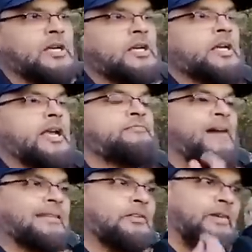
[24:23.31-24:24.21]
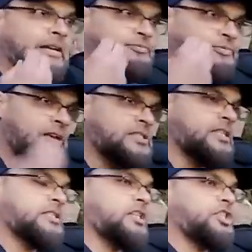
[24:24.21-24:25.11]
Yeah. In fact, the very first
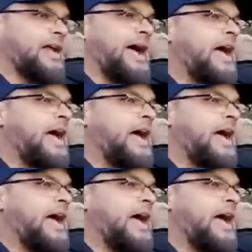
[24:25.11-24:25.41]
discussion I